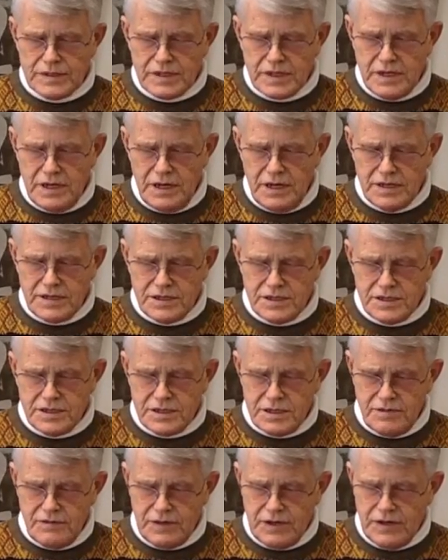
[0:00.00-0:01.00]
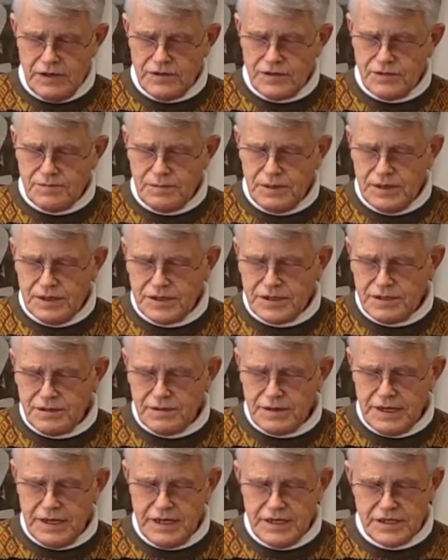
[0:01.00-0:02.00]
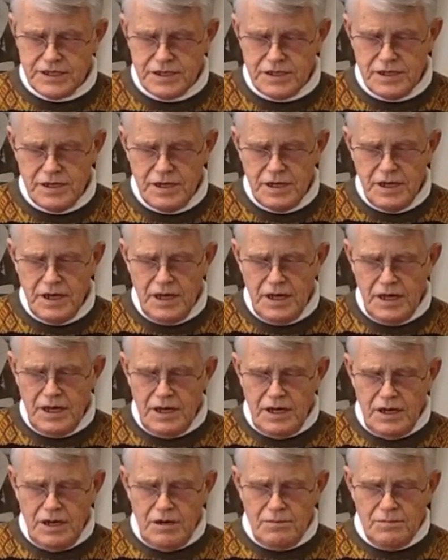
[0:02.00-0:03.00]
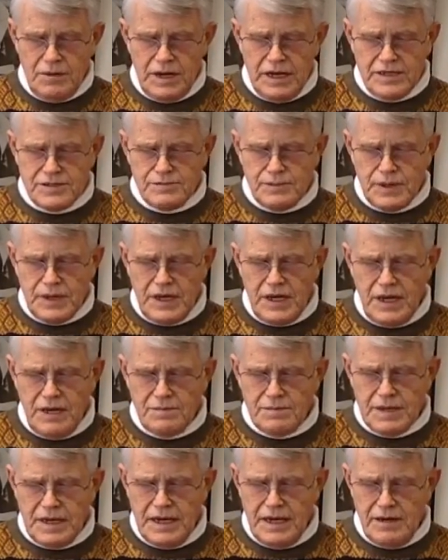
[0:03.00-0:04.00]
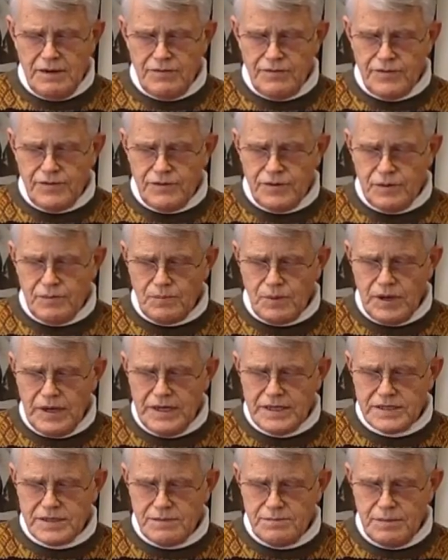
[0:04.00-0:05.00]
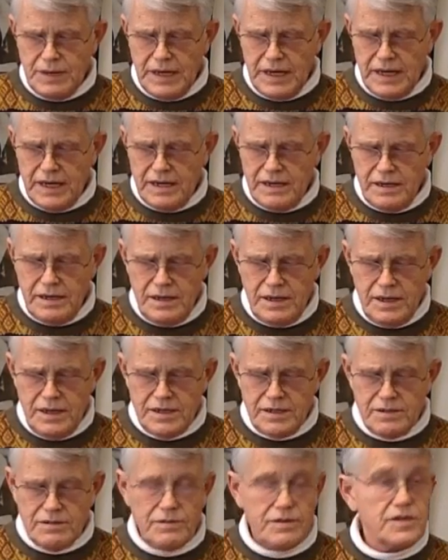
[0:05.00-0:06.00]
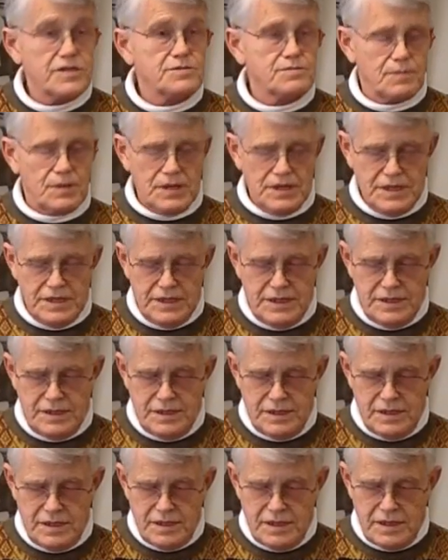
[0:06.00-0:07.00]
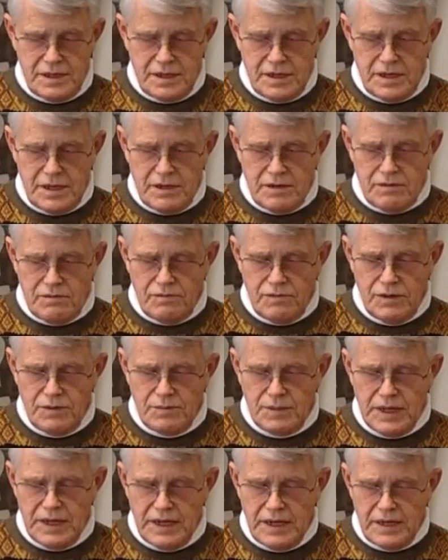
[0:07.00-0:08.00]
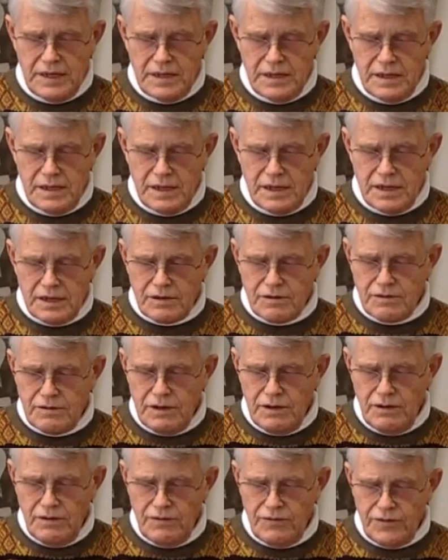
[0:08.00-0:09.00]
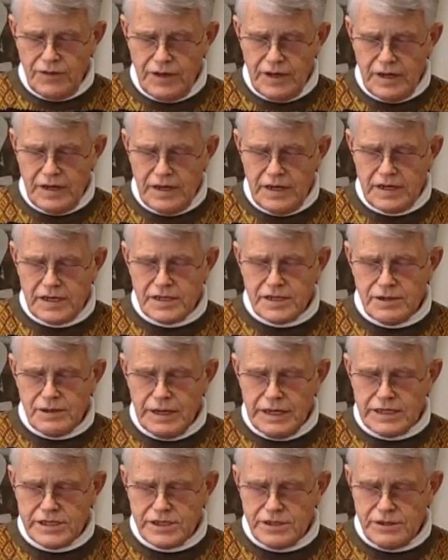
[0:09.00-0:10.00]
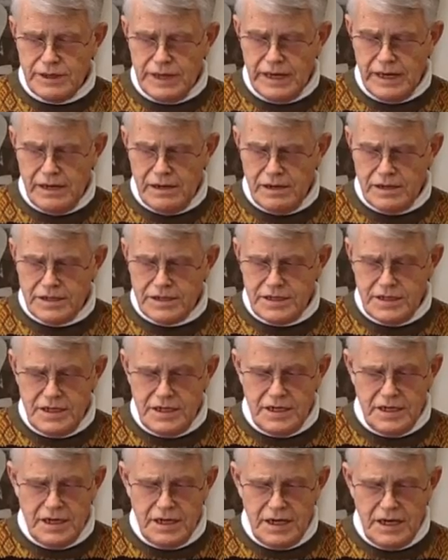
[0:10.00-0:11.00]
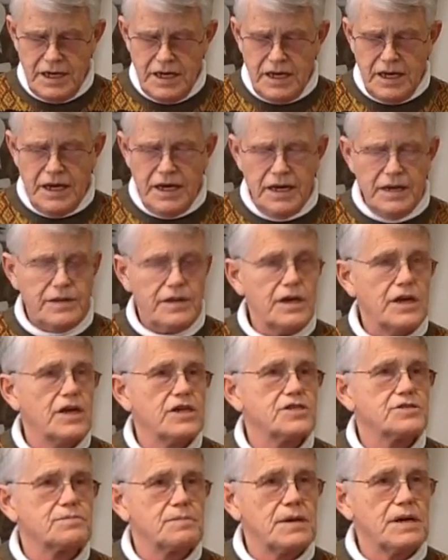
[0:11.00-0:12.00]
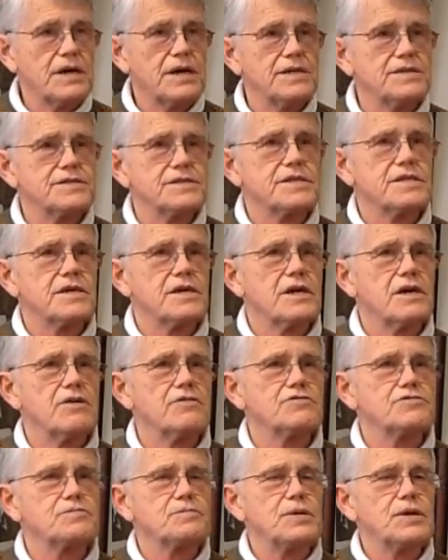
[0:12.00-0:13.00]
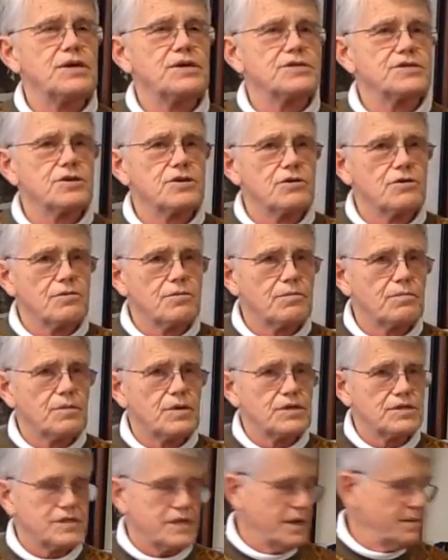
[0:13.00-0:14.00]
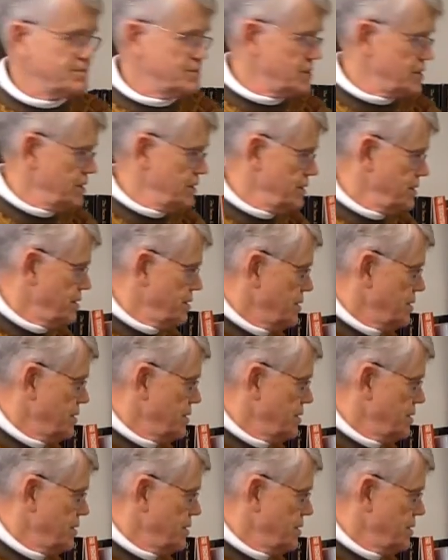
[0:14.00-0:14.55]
conscious of our spiritual nature, but as we came down through the planes of matter to this plane, we made a growth in intellectuality at the expense of spiritual perception.